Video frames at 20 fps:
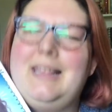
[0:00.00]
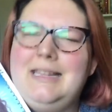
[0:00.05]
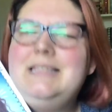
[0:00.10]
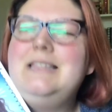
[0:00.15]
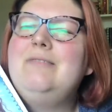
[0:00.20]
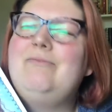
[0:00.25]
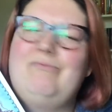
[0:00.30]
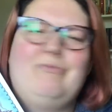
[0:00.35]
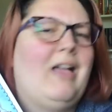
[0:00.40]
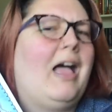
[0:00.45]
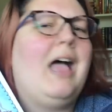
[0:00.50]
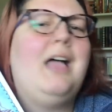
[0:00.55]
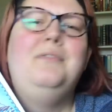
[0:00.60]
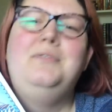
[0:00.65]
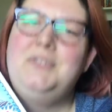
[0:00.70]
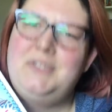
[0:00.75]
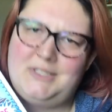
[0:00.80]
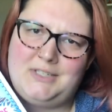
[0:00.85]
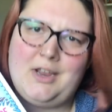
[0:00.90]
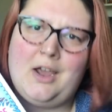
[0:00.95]
it's a
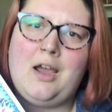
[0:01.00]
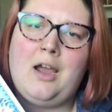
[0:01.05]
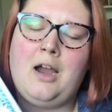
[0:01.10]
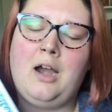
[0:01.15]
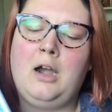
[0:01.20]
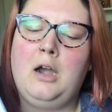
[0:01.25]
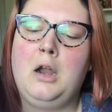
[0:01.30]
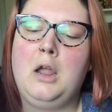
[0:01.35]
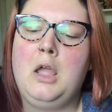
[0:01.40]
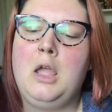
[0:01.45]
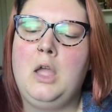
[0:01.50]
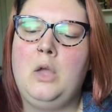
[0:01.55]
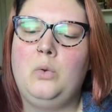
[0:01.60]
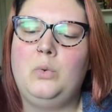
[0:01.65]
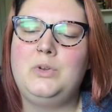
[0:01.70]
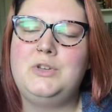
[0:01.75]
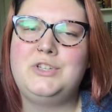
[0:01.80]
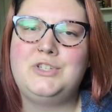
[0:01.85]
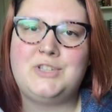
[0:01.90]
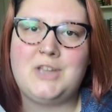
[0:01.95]
five star,
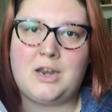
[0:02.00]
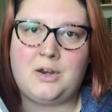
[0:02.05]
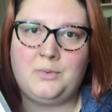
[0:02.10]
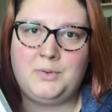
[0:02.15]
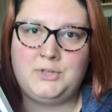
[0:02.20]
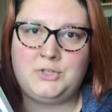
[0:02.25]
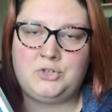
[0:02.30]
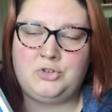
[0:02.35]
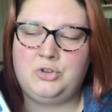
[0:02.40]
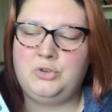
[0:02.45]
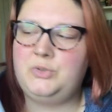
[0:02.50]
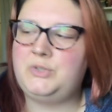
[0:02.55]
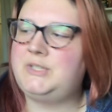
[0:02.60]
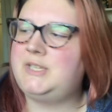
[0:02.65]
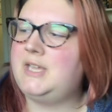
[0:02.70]
which is not always true.